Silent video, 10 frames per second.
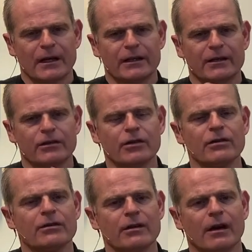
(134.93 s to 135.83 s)
And in the
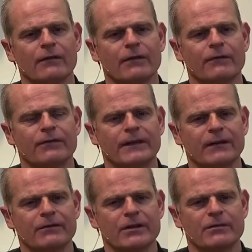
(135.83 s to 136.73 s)
current of
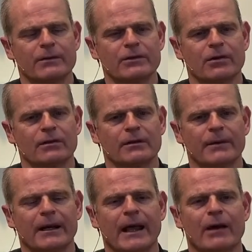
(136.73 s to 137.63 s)
forgiveness, we talked
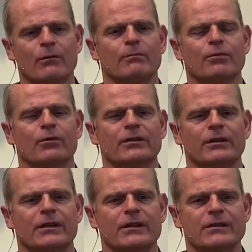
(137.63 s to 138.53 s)
about how
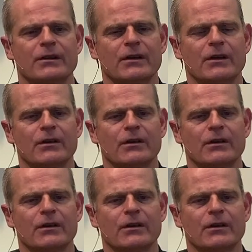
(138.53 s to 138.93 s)
important it is